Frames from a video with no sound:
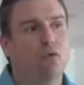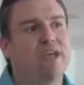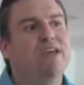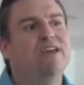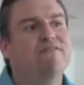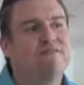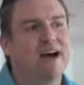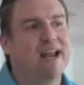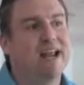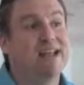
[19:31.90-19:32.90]
We can
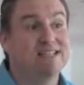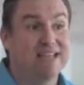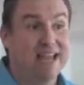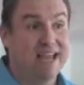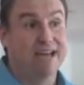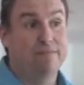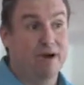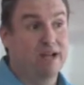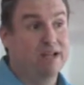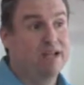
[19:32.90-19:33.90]
finance
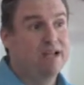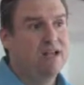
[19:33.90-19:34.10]
anybody.